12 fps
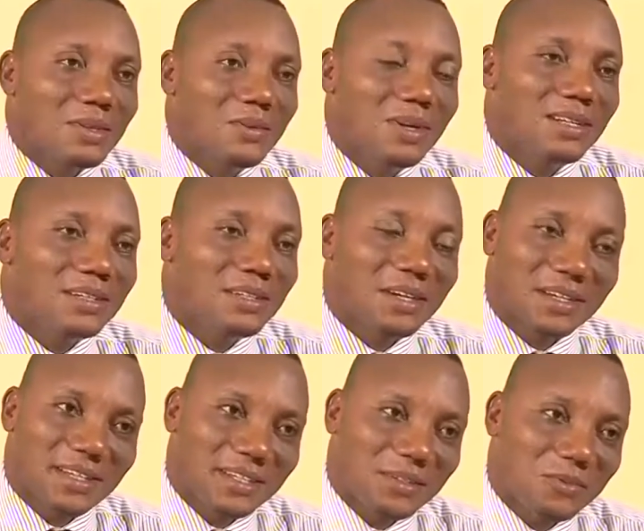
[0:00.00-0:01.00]
Well,
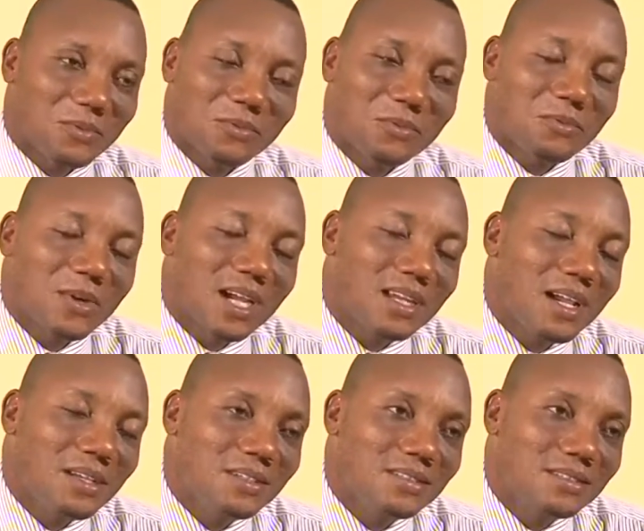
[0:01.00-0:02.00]
young lady, what can
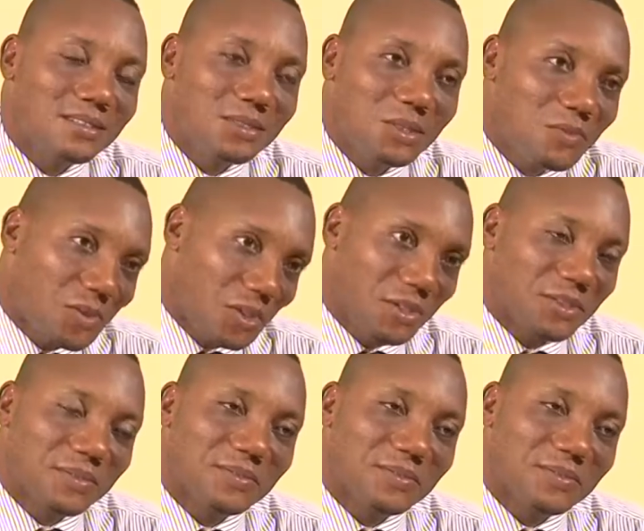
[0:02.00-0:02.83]
I do for you?